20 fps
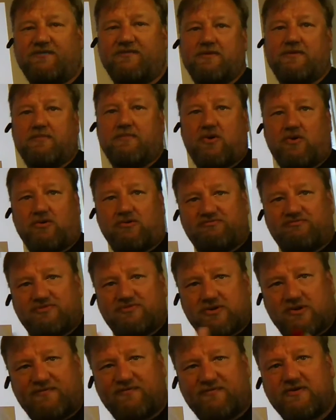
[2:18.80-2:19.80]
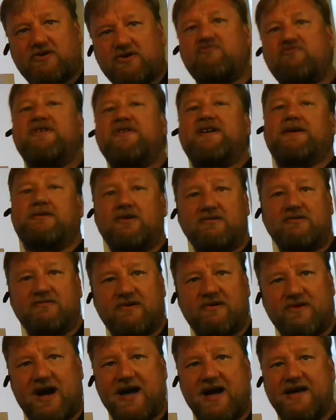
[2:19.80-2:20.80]
more sort of critical
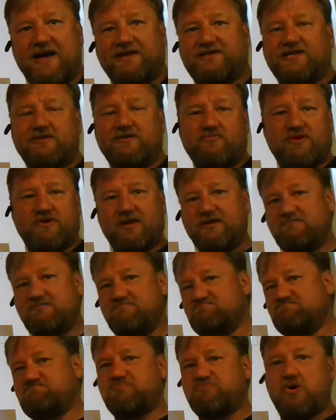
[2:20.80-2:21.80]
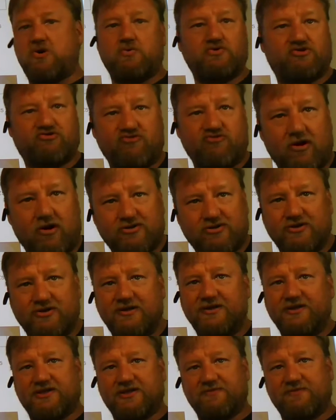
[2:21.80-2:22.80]
variety within
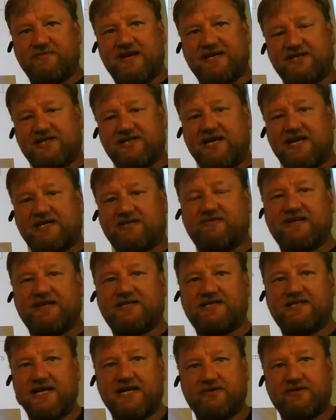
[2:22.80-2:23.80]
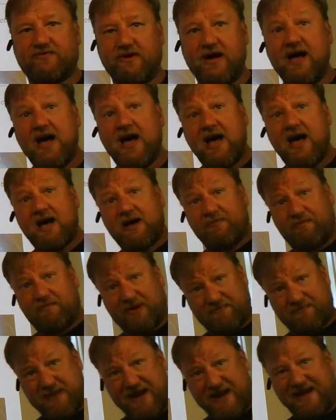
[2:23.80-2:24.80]
post-structuralism, etc., etc.
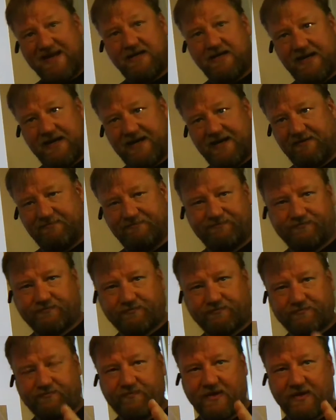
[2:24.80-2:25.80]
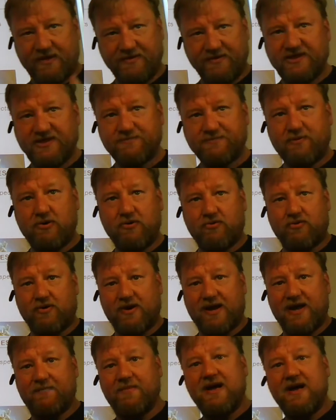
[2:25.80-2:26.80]
But mainly, this
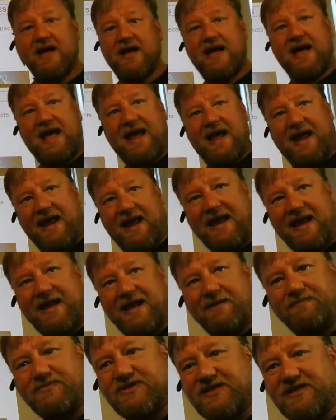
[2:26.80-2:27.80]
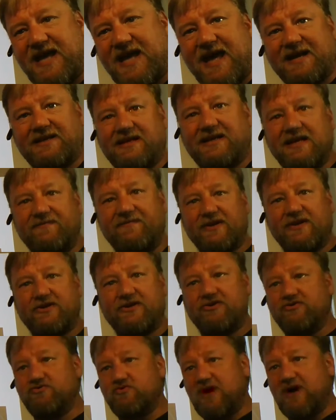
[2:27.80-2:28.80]
program aims at giving
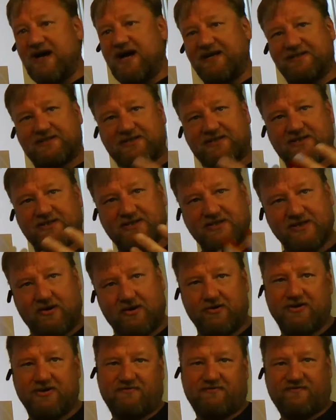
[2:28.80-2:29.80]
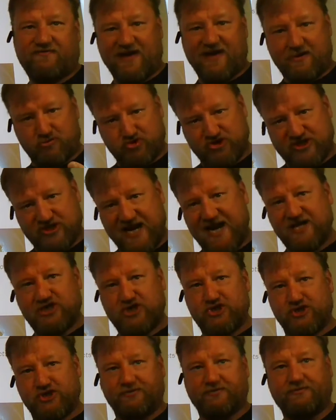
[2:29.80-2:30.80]
you a solid foundation